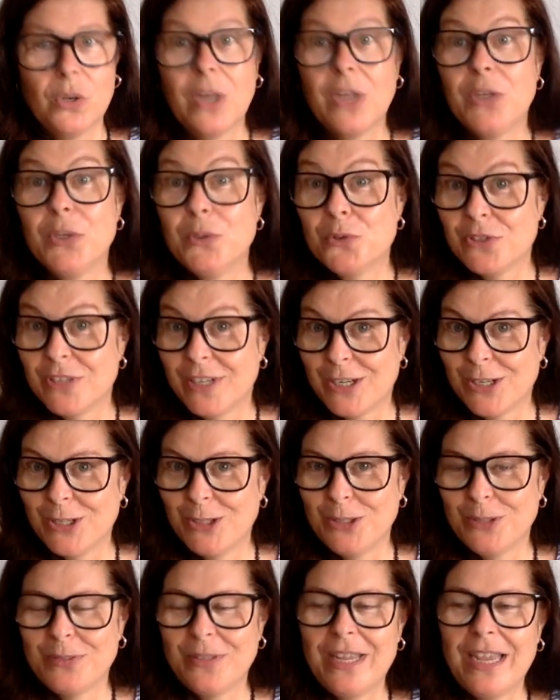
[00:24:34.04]
So I use
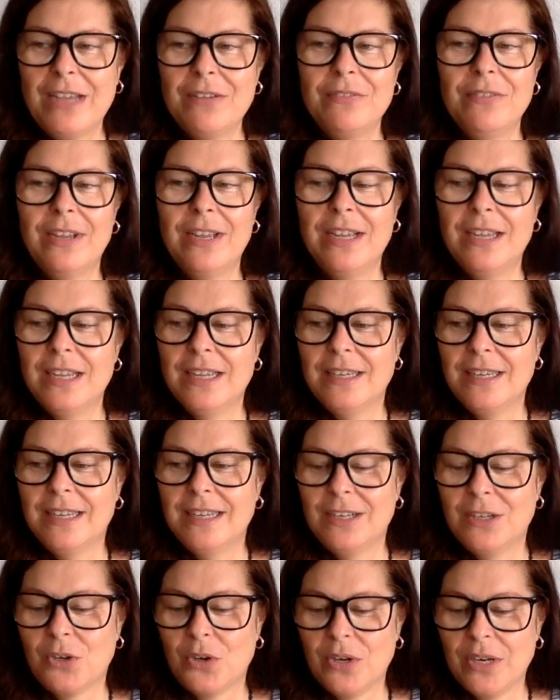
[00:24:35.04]
that a lot. They have
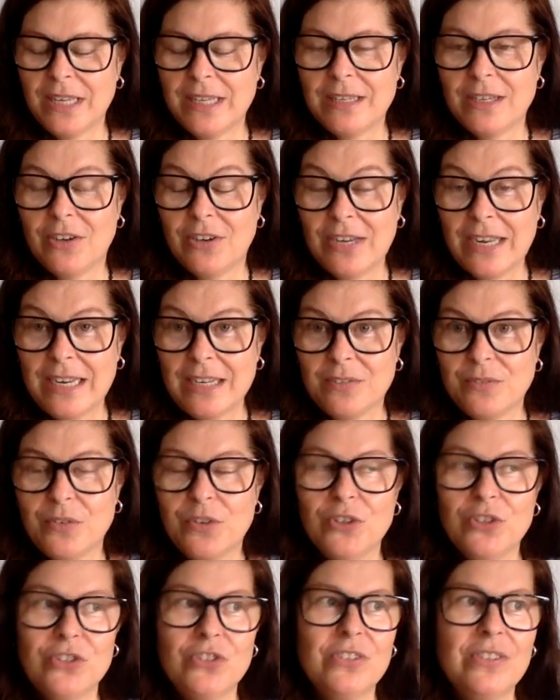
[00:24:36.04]
an
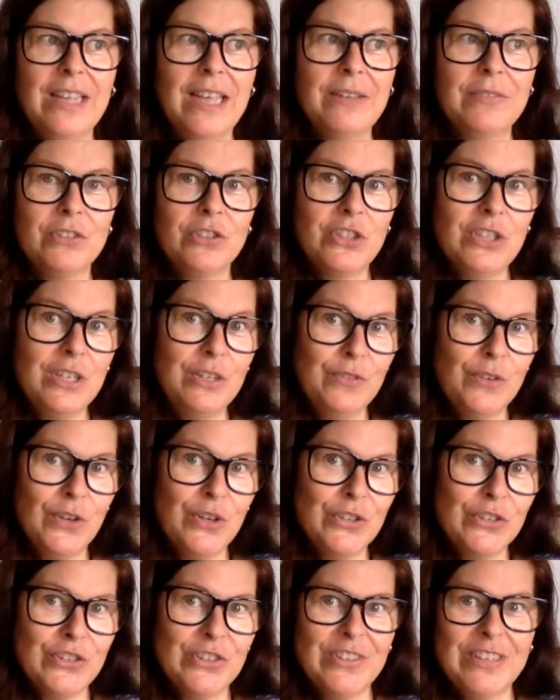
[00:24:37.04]
organic version, they have a
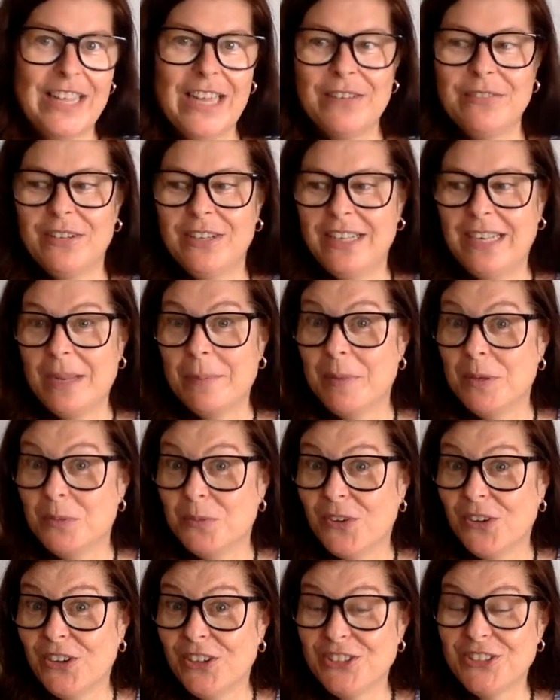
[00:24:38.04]
chili version, they have a
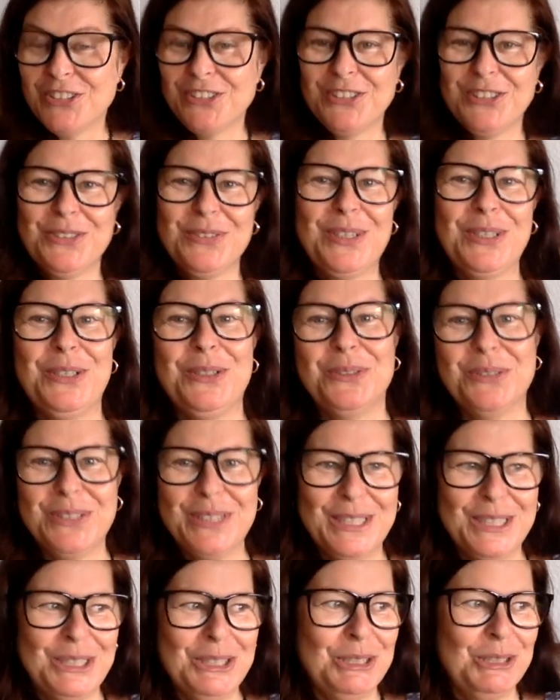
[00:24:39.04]
lemon version, so I
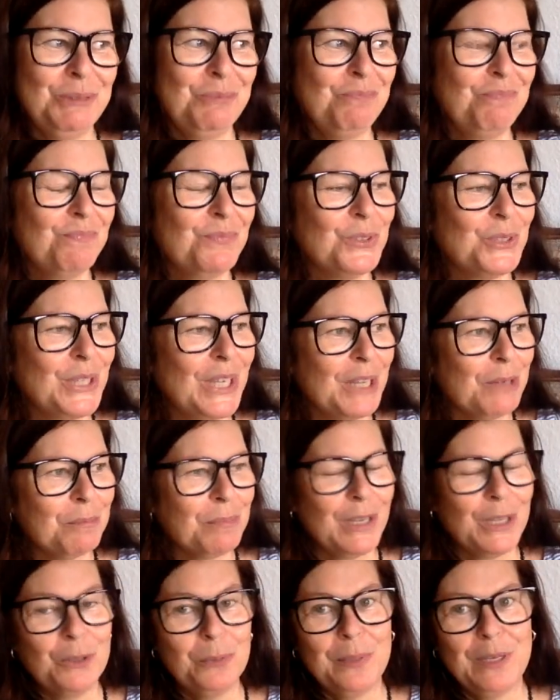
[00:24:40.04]
use that a lot to
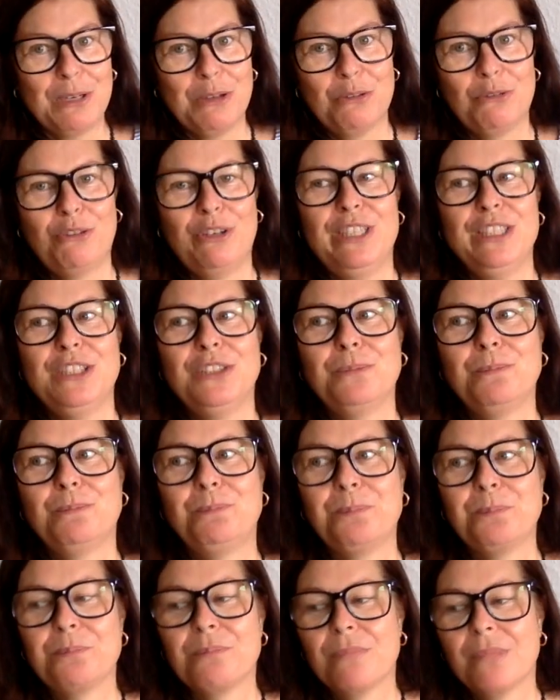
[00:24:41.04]
get my
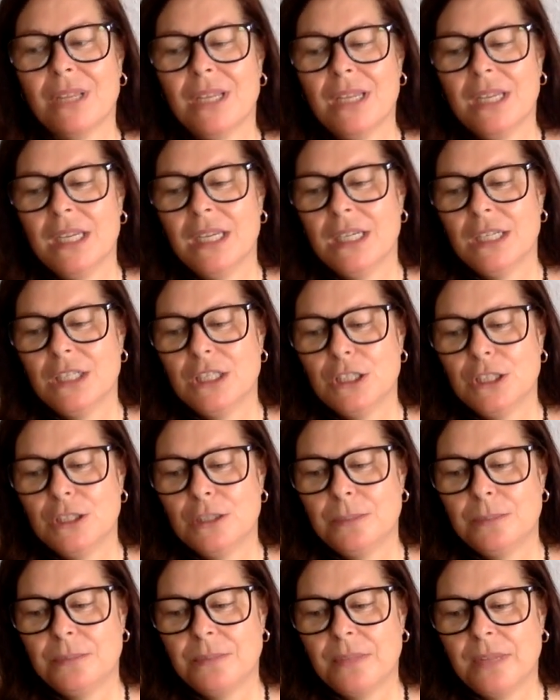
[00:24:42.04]
omega-3s.
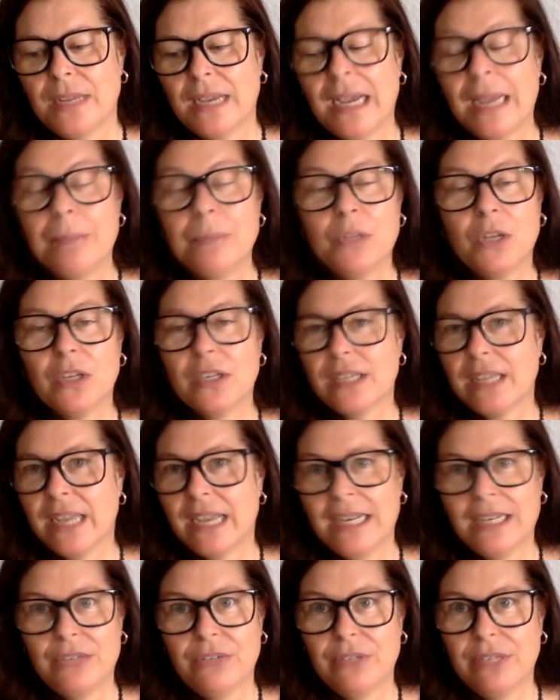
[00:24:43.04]
I'm
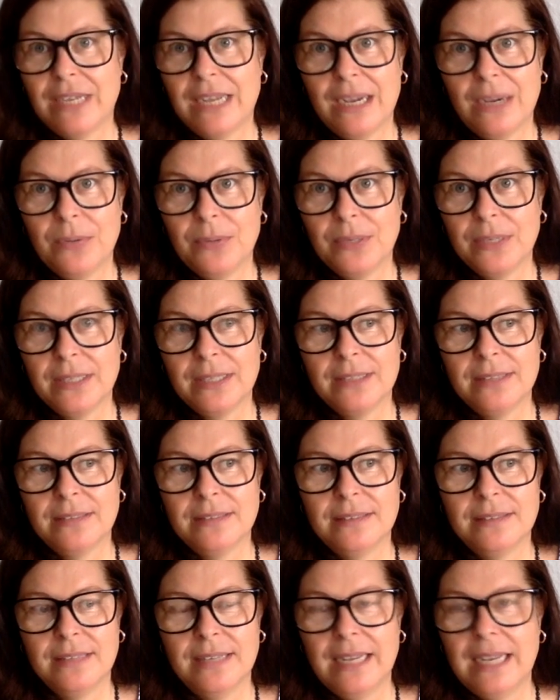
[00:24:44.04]
not calorie
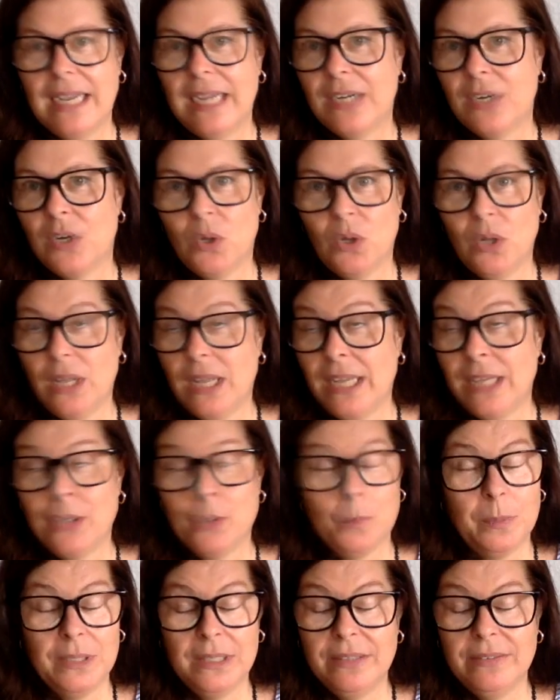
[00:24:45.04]
counting at
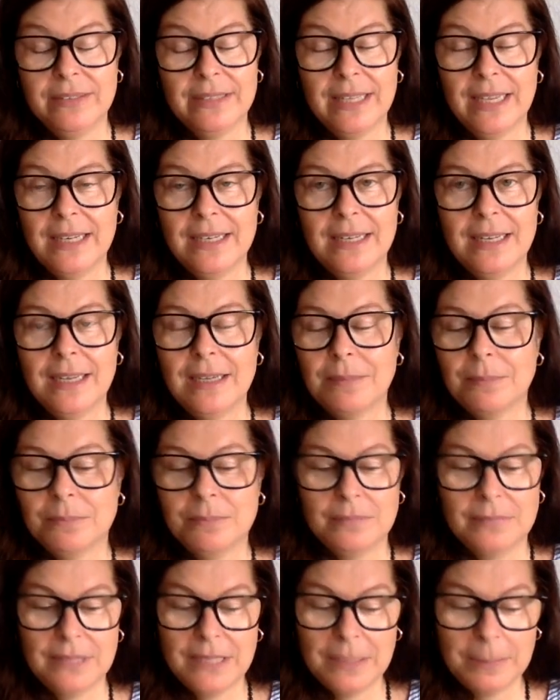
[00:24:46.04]
all. I don't believe in that.
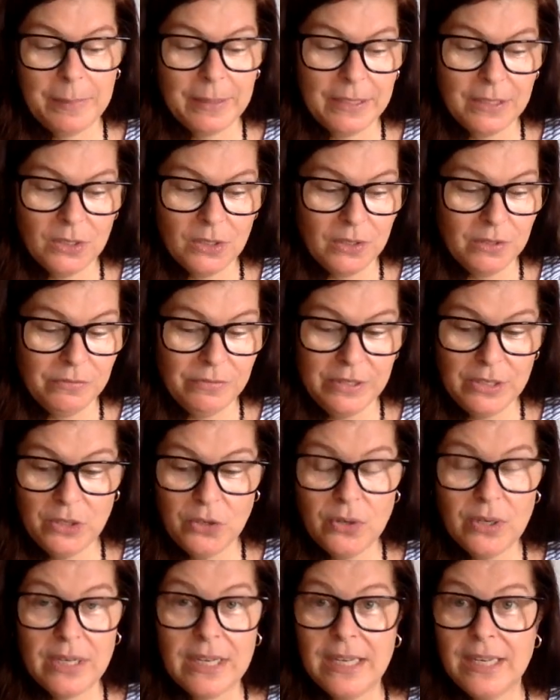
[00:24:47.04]
I can make another
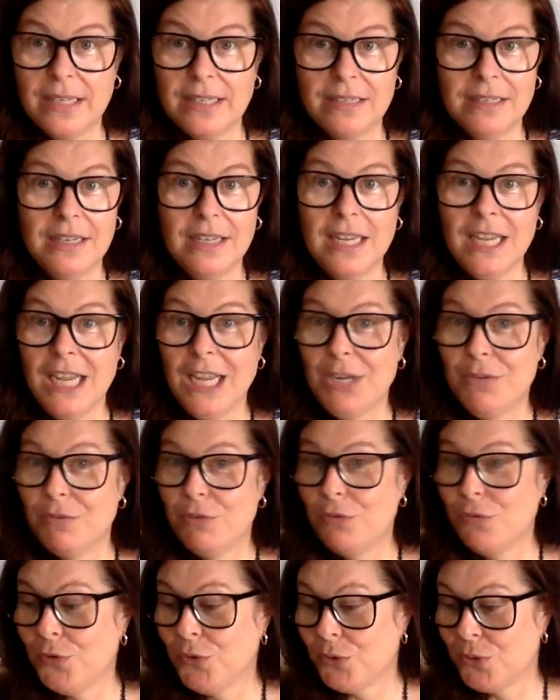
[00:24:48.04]
video, I can
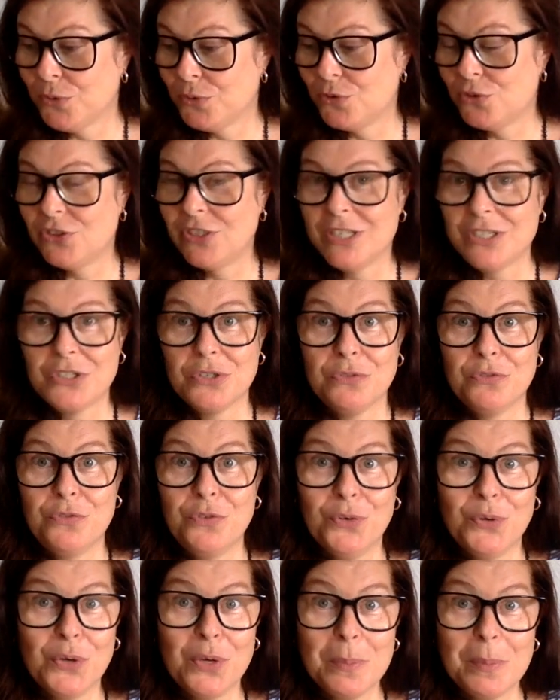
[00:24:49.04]
refer you to
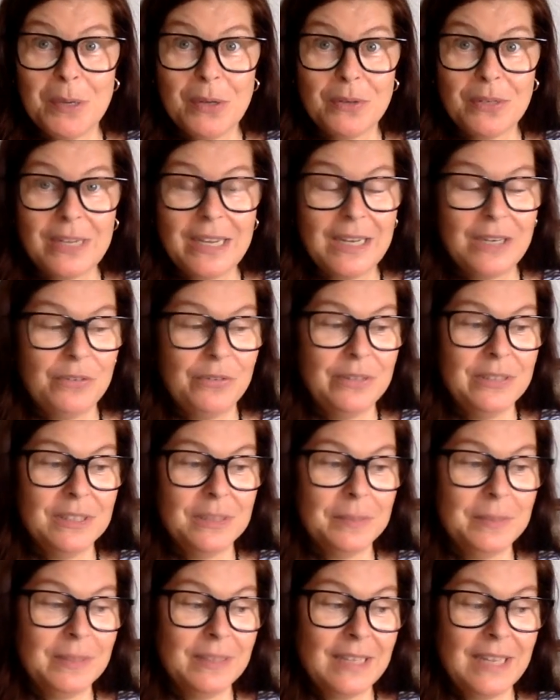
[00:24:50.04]
Jason Fung about
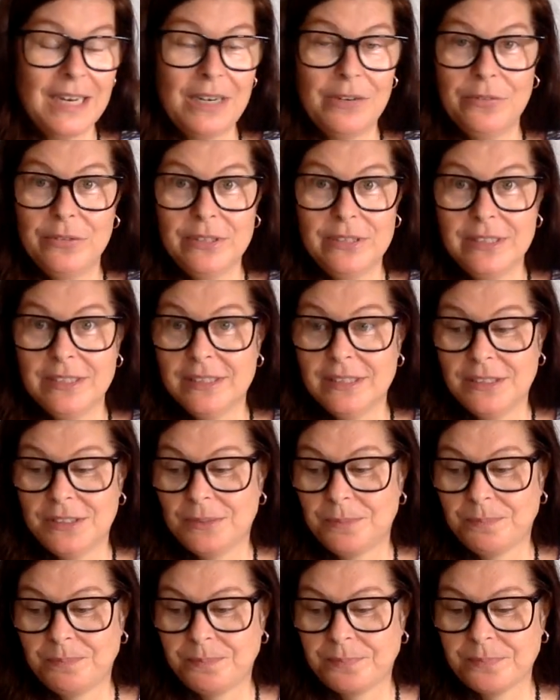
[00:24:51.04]
calories. I mean, calories
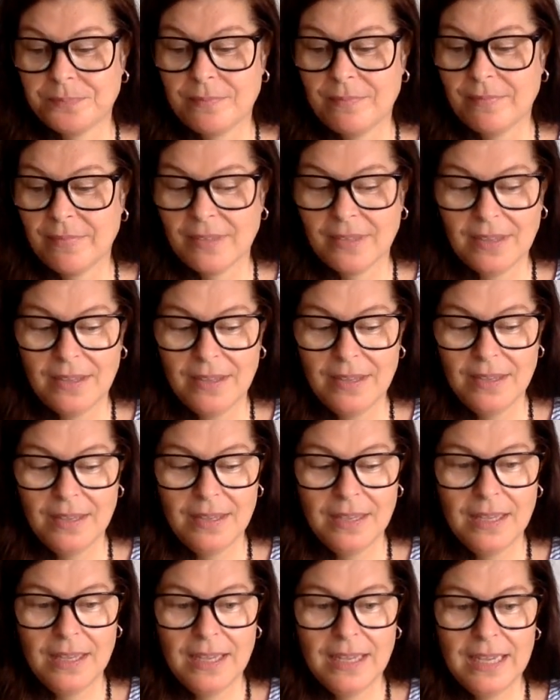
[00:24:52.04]
is,
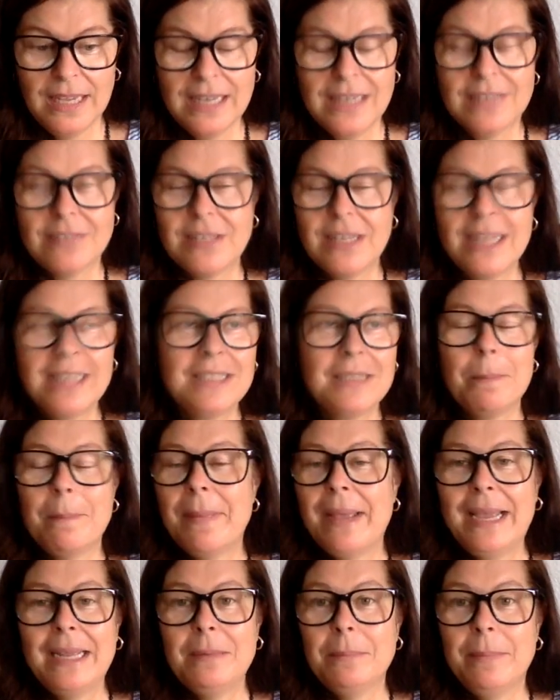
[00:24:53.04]

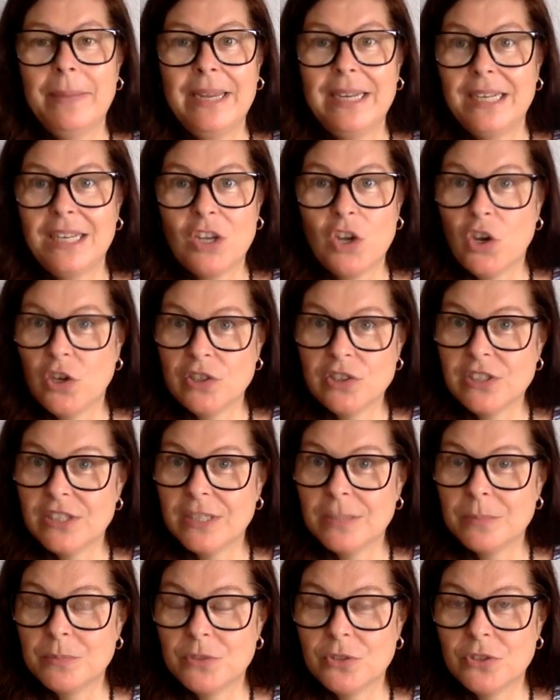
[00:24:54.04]
It's a man-made
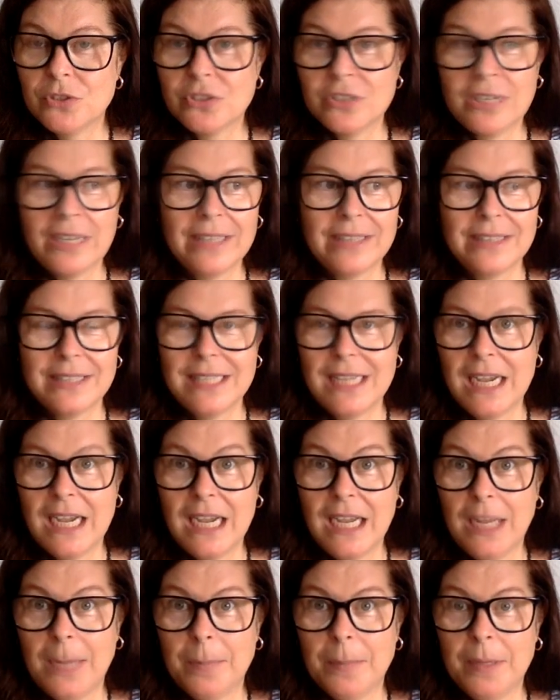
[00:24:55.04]
concept, just like
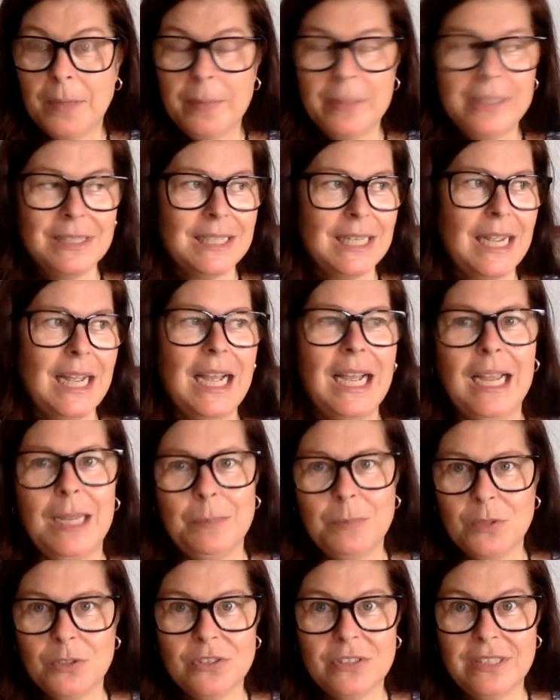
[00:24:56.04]
time. I mean,
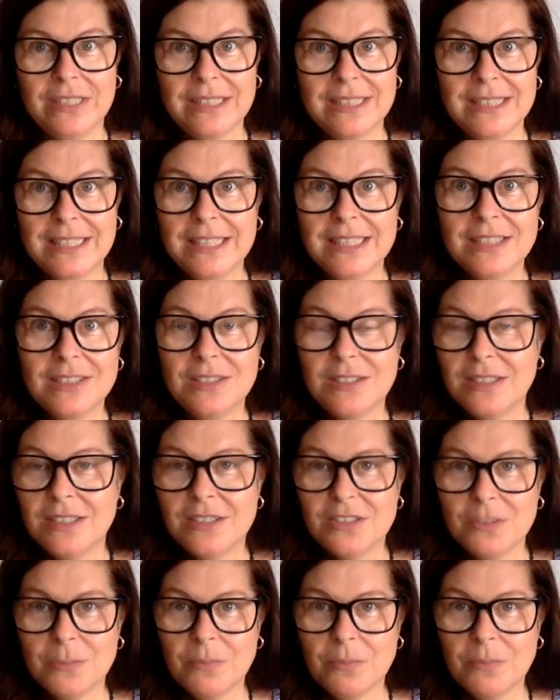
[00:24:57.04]
time doesn't exist.